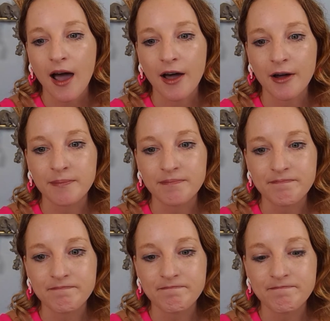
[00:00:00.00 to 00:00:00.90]

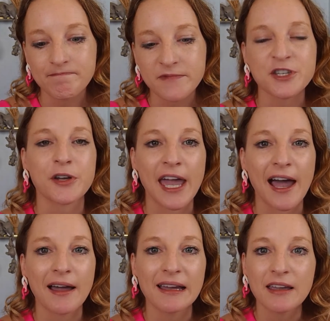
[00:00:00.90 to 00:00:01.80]
Um, so
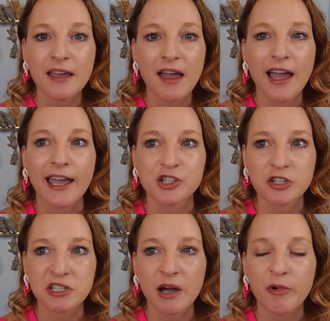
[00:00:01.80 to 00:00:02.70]
yeah, it's
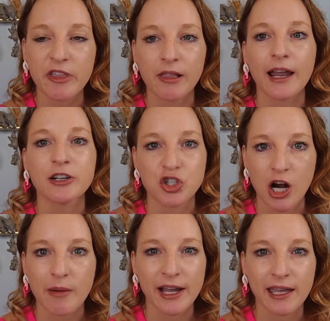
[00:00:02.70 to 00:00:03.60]
just come with a lot of
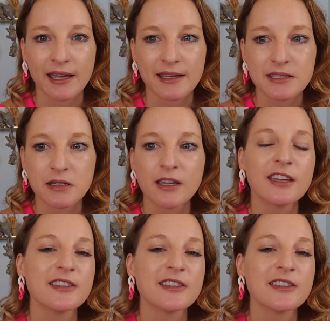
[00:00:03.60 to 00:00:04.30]
drama, I guess.